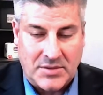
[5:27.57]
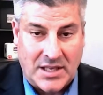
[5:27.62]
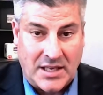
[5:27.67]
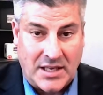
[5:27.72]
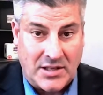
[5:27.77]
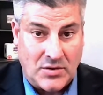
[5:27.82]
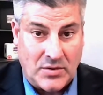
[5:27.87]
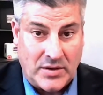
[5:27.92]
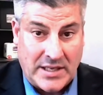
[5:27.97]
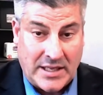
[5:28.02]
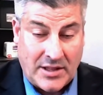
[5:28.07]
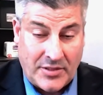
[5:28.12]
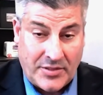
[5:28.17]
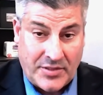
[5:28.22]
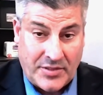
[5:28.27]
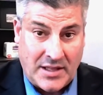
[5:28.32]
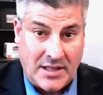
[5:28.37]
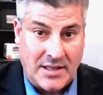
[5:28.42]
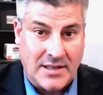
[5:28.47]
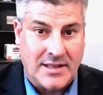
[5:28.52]
Get you
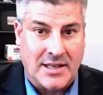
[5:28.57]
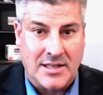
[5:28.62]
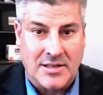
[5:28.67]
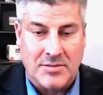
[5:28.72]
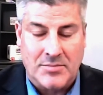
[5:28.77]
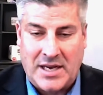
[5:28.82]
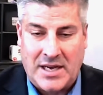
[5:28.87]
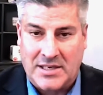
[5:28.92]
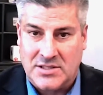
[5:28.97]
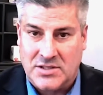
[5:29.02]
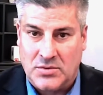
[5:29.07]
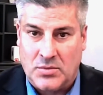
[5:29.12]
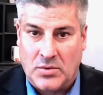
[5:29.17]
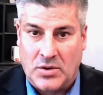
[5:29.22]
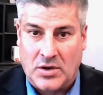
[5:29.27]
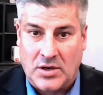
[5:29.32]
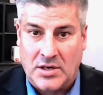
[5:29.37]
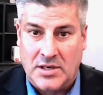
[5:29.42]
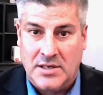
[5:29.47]
healthy, get you back to work.